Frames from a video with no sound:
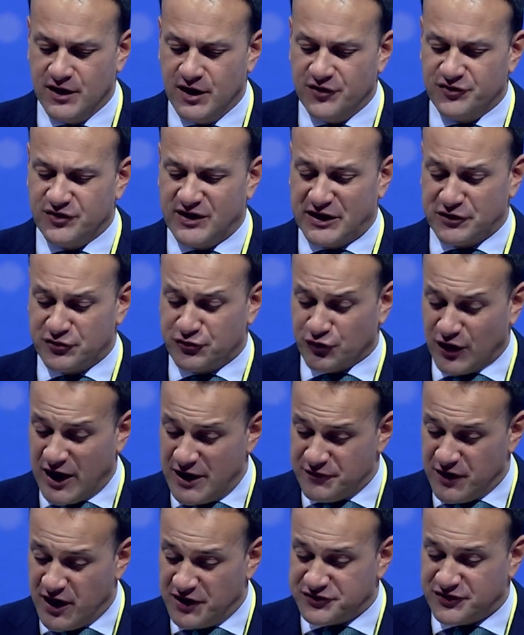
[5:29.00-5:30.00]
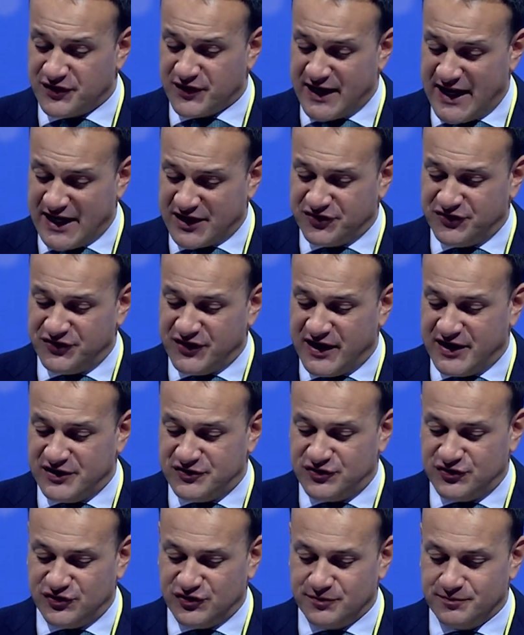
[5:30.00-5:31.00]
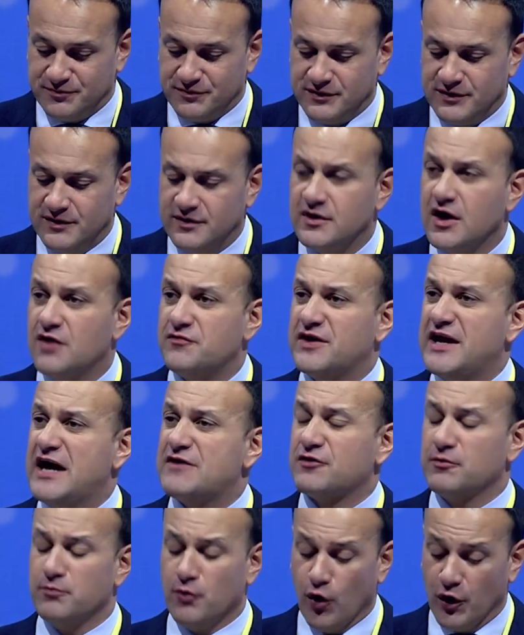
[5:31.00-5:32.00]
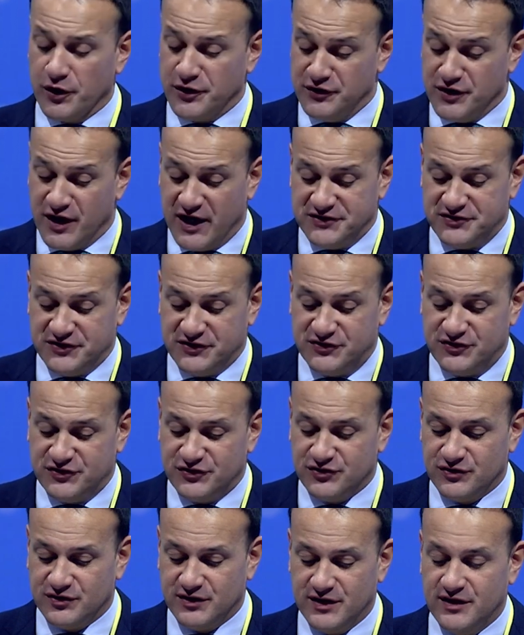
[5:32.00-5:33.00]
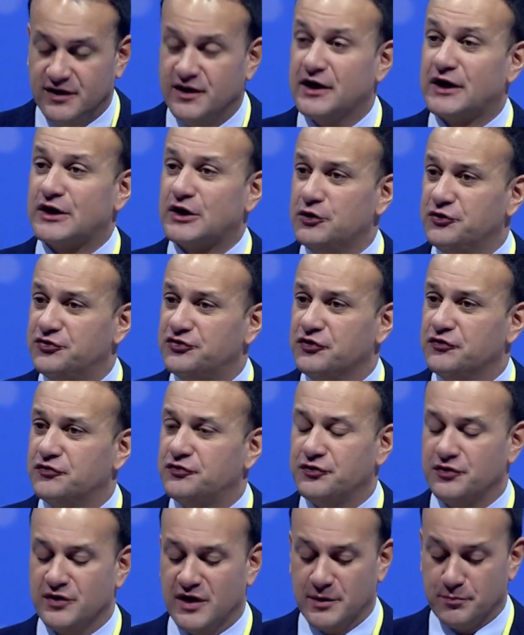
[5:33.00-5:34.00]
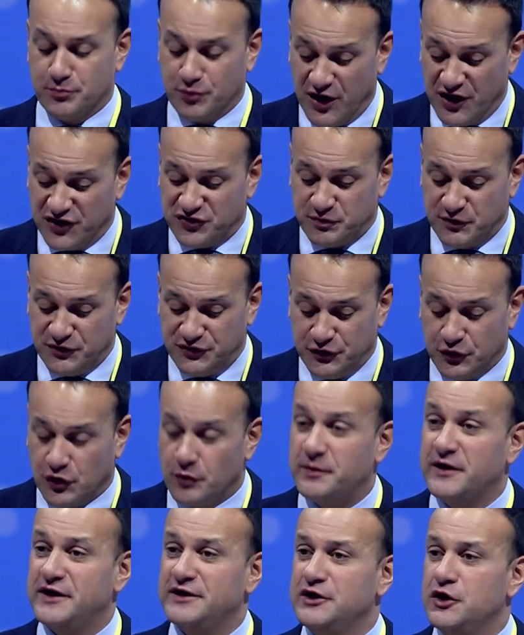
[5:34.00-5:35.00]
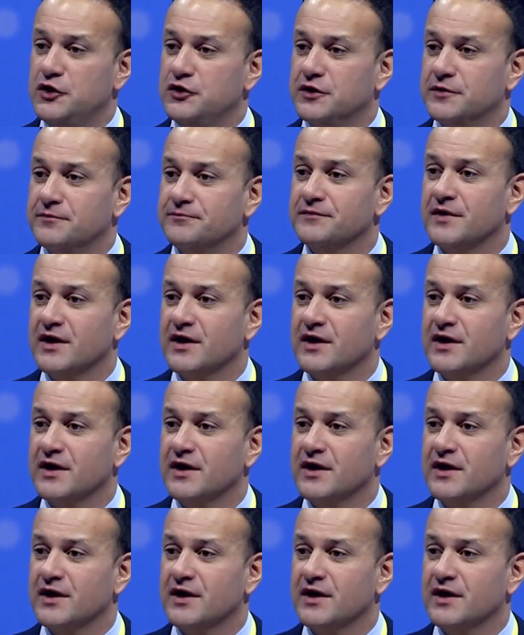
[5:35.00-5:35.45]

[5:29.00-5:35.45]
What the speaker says: So let us drive on to the next stage of an ever more united, inclusive, and prosperous European Union.